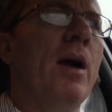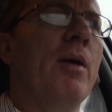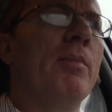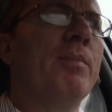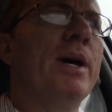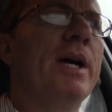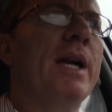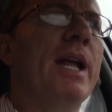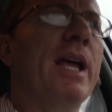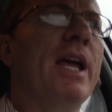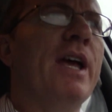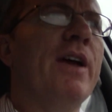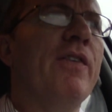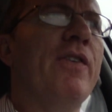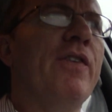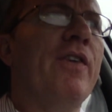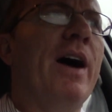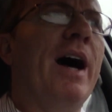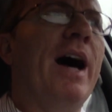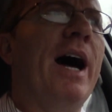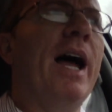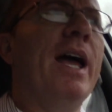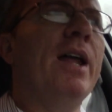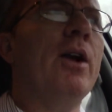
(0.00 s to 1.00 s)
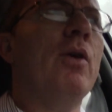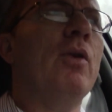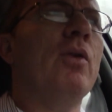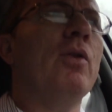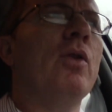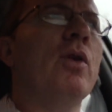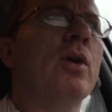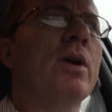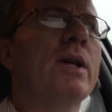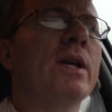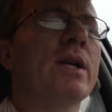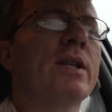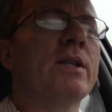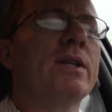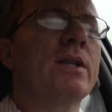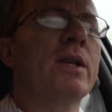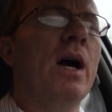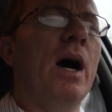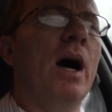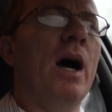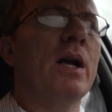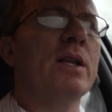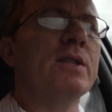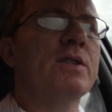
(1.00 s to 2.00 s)
But if I don't look at
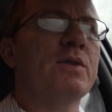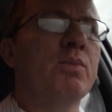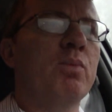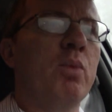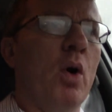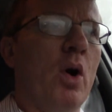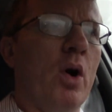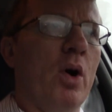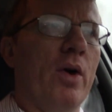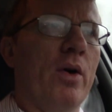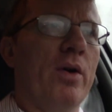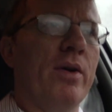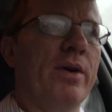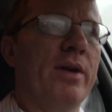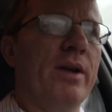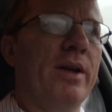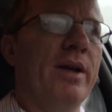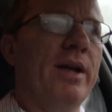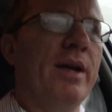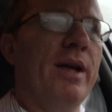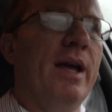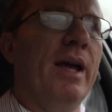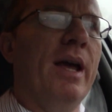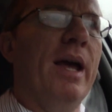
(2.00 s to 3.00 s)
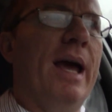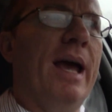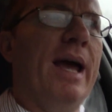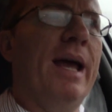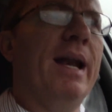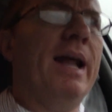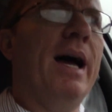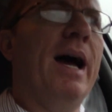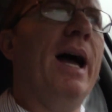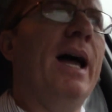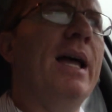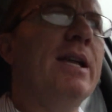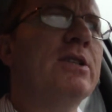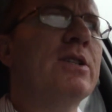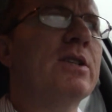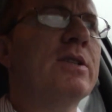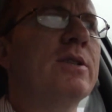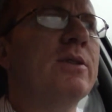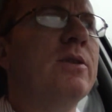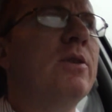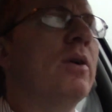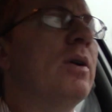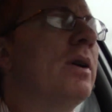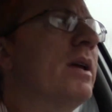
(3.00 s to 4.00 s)
God's word and I
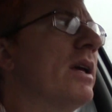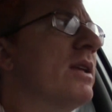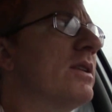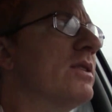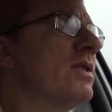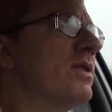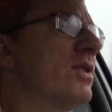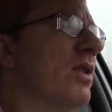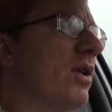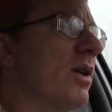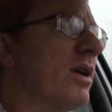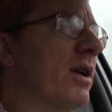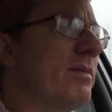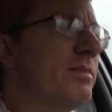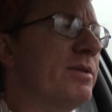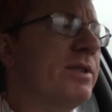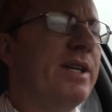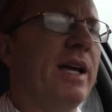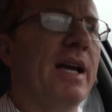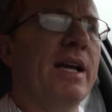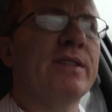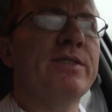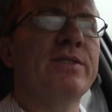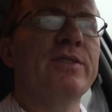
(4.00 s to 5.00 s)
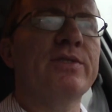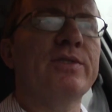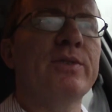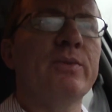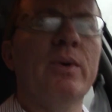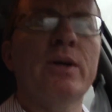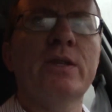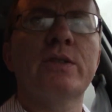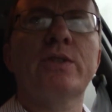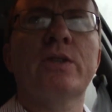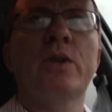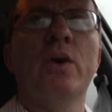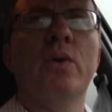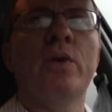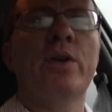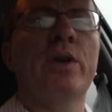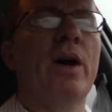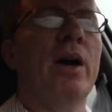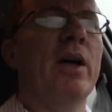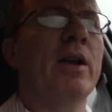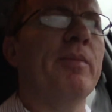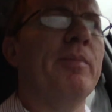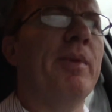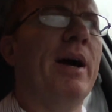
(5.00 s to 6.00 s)
just look at circumstances and what's going
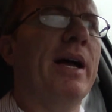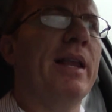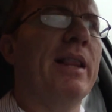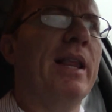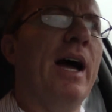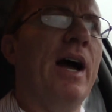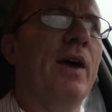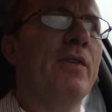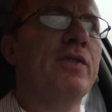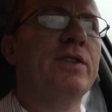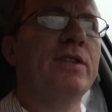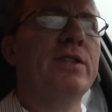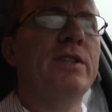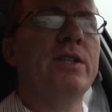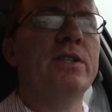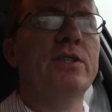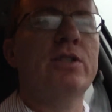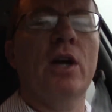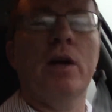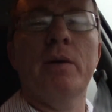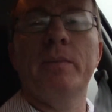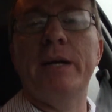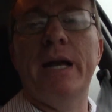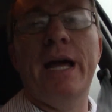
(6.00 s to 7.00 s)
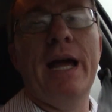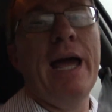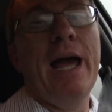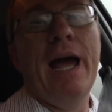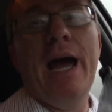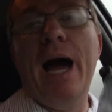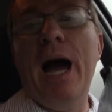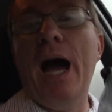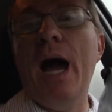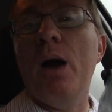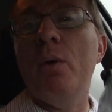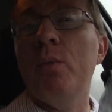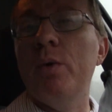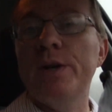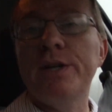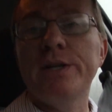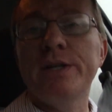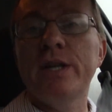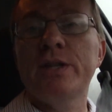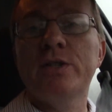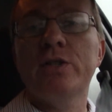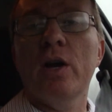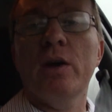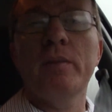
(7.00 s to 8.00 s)
on in my life to determine it, I
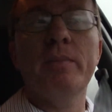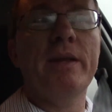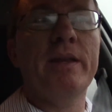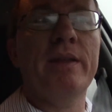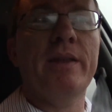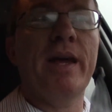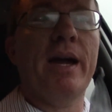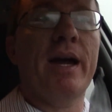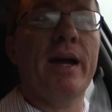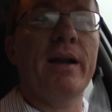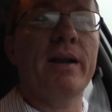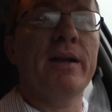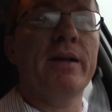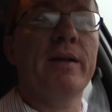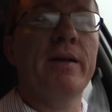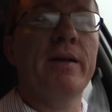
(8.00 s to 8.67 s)
wouldn't determine that.